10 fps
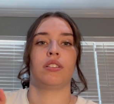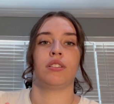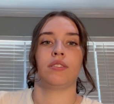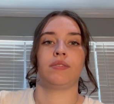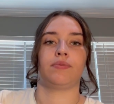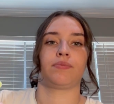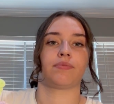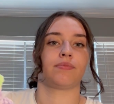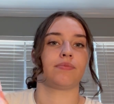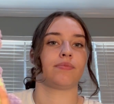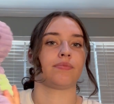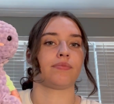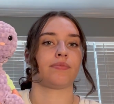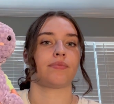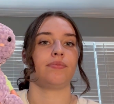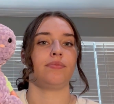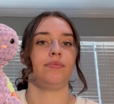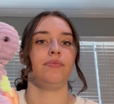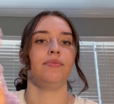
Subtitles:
[no speech]